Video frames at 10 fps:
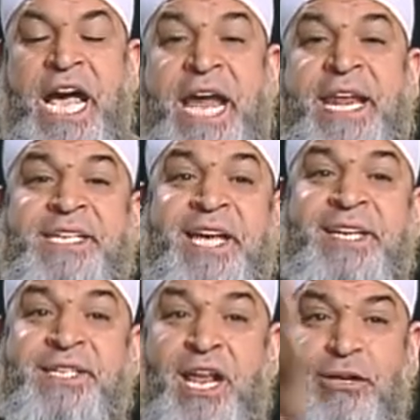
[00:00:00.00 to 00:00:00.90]
And as a
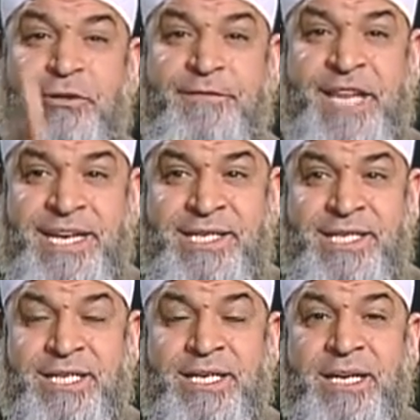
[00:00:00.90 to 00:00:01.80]
result of
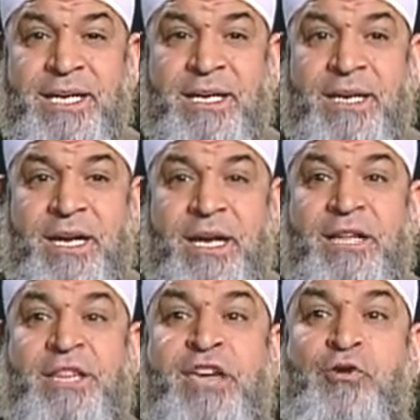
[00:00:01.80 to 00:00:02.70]
this,
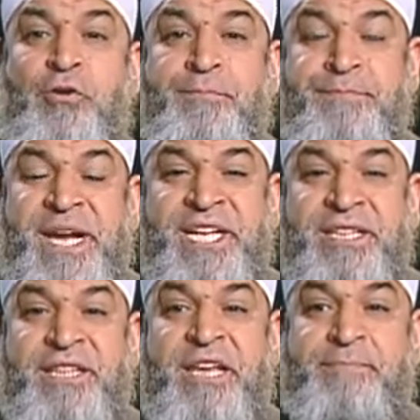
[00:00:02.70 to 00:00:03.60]
they
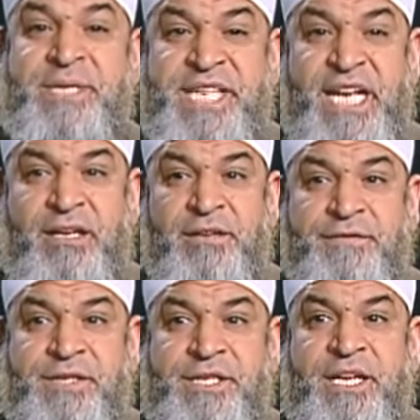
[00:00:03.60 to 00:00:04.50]
committed
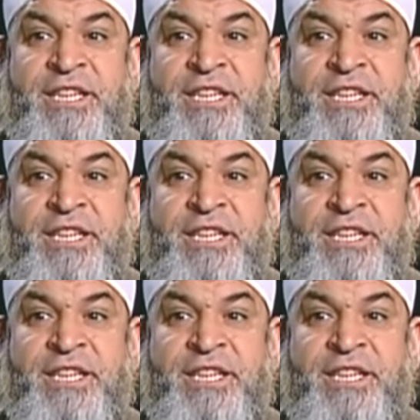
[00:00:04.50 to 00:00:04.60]
themselves,